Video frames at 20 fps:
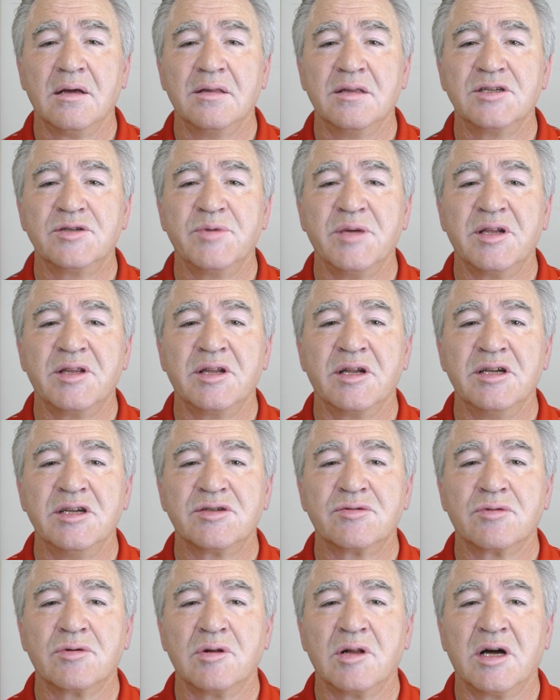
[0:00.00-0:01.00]
This week,
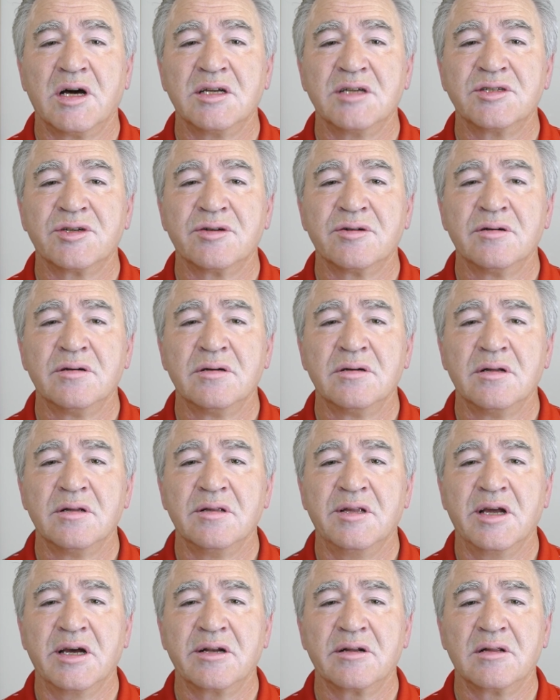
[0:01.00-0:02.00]
Denise Rollheiser,
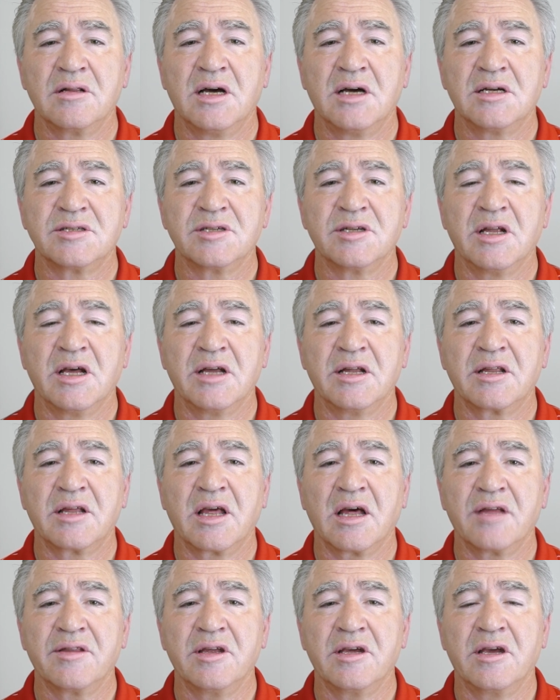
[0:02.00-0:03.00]
Daniel Hazen, and
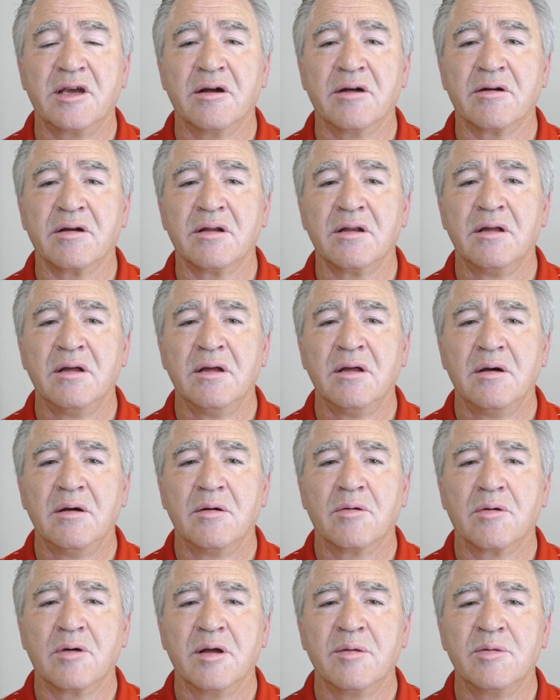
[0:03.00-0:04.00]
Kathy Garrett
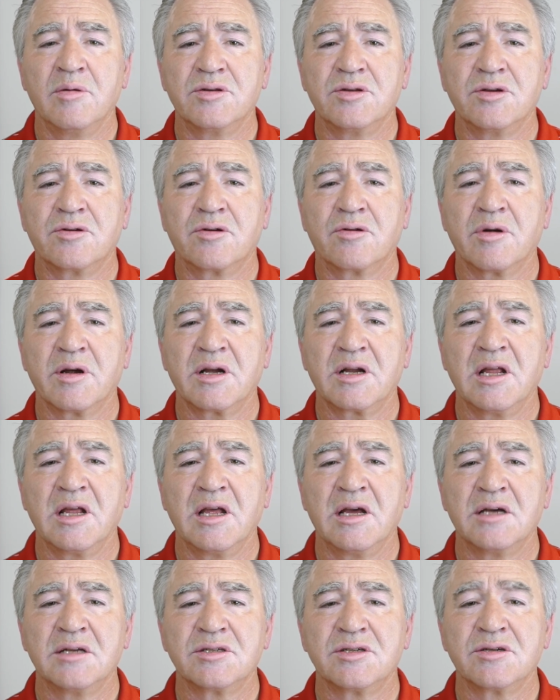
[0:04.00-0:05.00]
were able to correctly
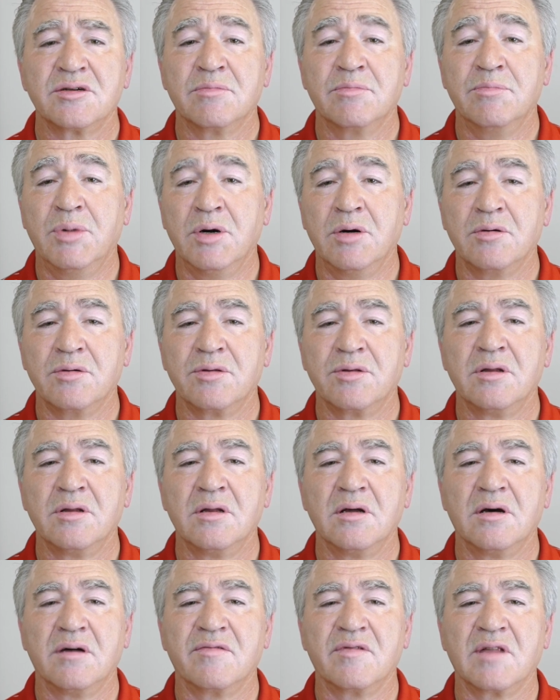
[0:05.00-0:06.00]
answer both
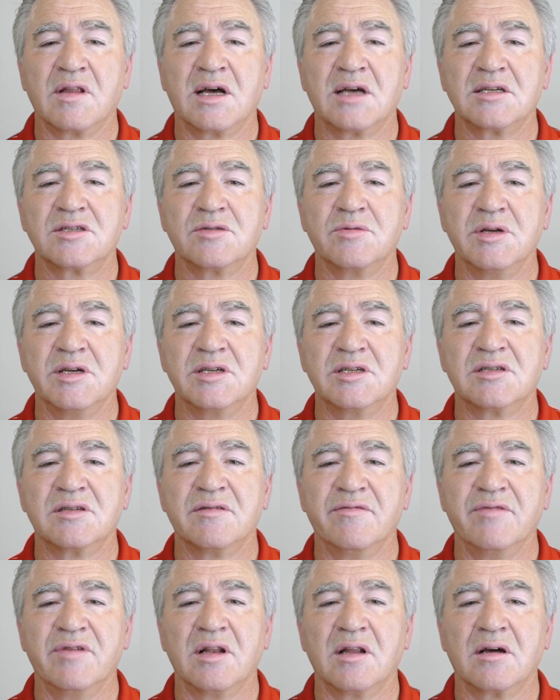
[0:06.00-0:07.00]
of last week's
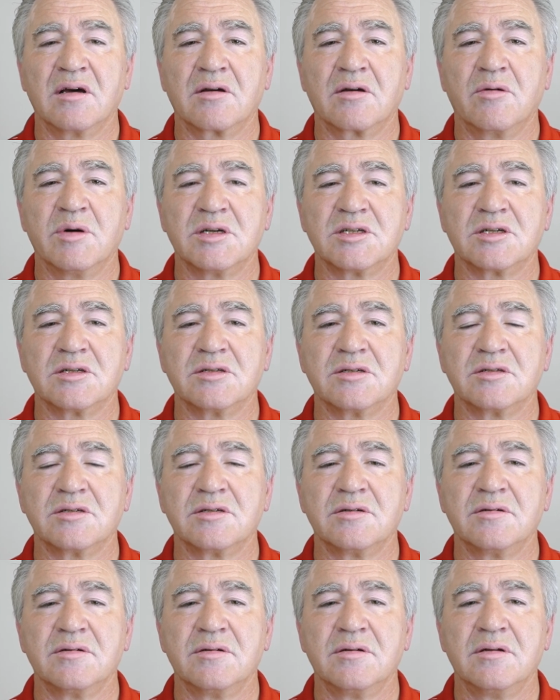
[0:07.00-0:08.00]
vlog questions.
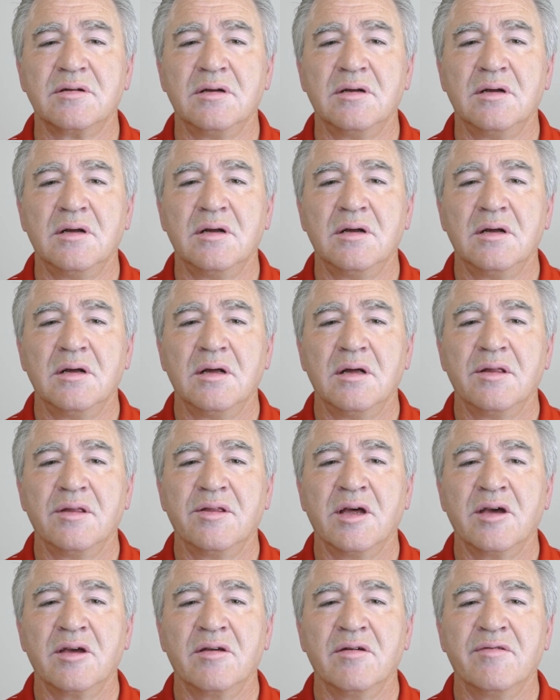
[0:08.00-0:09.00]

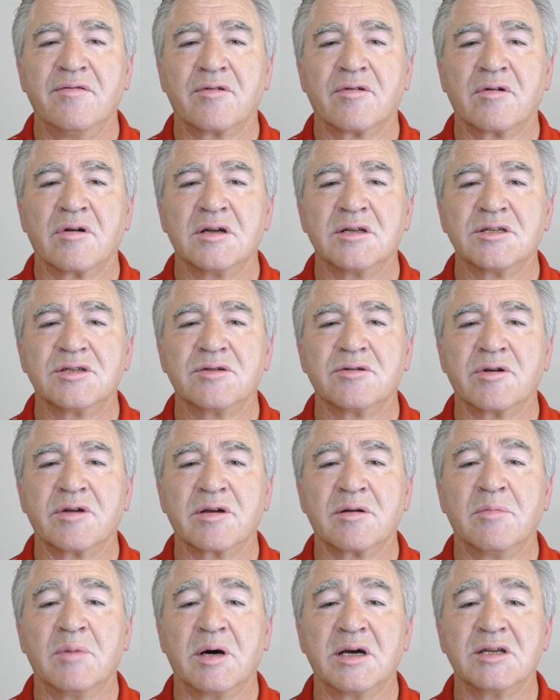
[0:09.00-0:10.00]
Thank you for
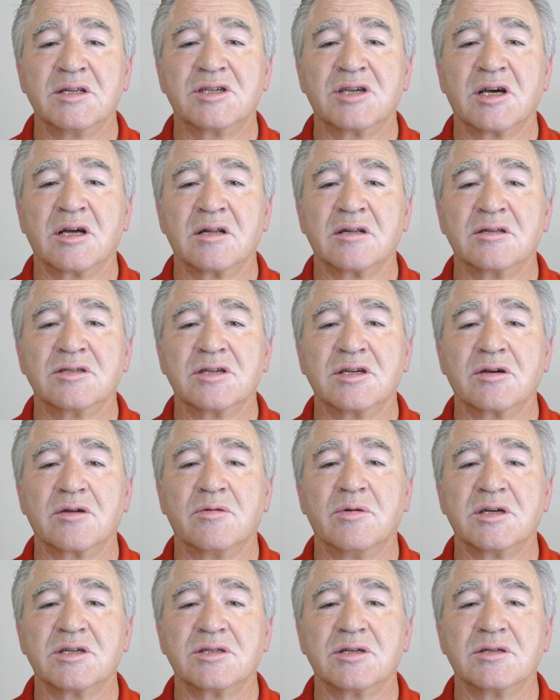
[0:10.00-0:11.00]
answering my challenging
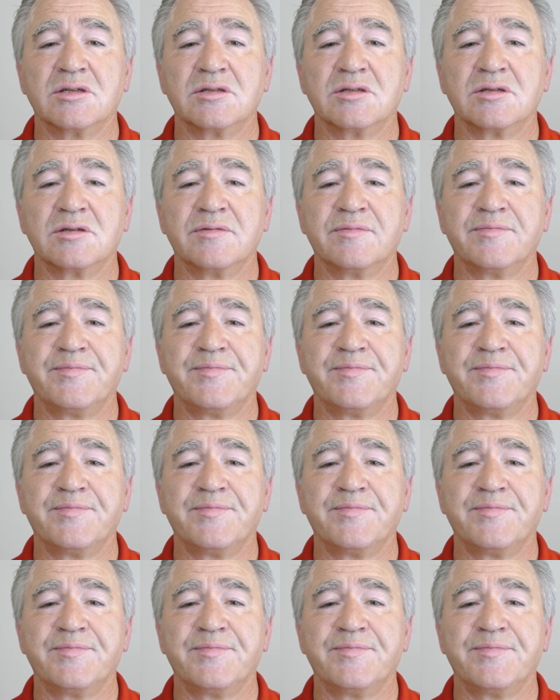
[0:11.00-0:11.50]
questions.